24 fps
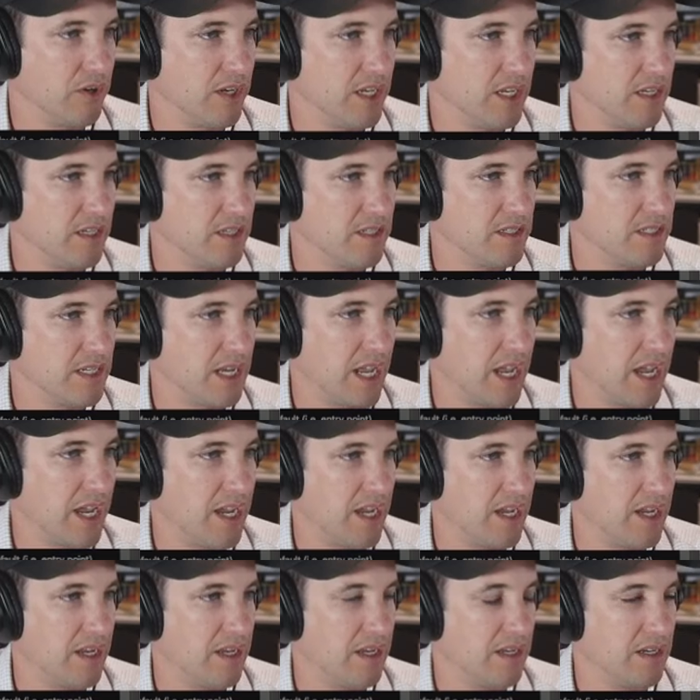is
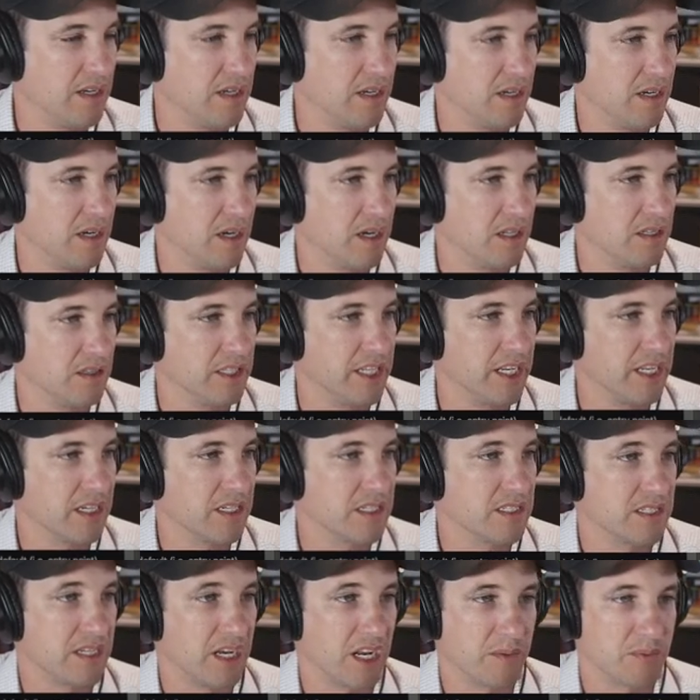a, a Linux
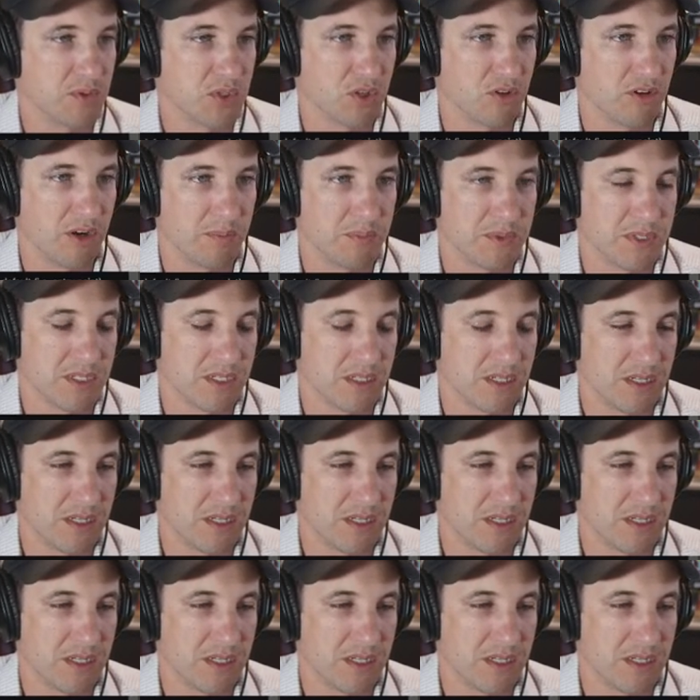setup script